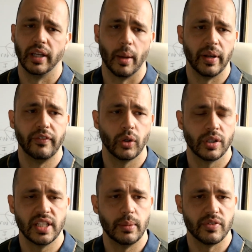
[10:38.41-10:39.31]
I mean, if you've got a
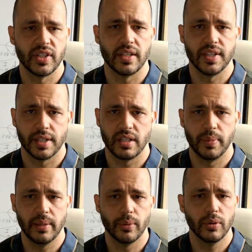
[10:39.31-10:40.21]
team of, say, 60
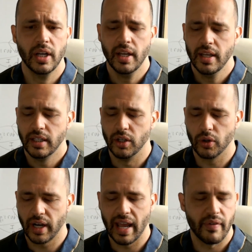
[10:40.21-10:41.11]
people, you're not
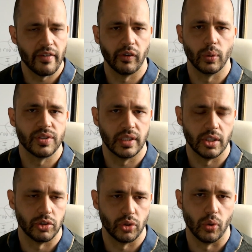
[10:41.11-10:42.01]
going to have everyone sit there
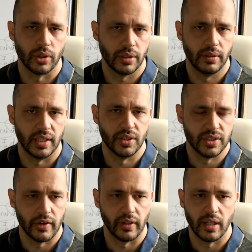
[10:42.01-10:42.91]
and talk,
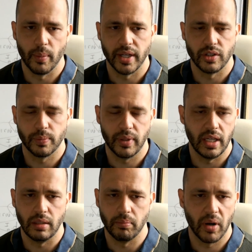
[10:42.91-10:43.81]
necessarily. You might just
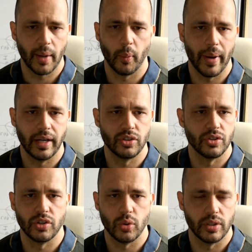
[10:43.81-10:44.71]
be, a couple managers are
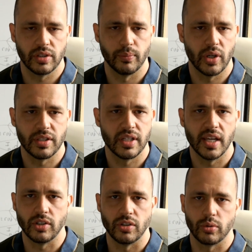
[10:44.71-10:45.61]
doing some
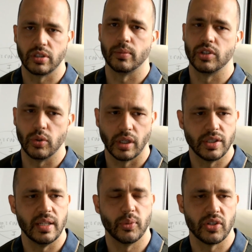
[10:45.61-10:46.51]
presentations, or someone's doing a
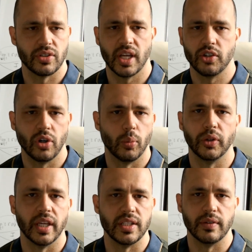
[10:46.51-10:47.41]
team presentation on what
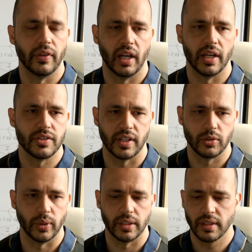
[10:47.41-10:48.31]
they did for the last 6 weeks.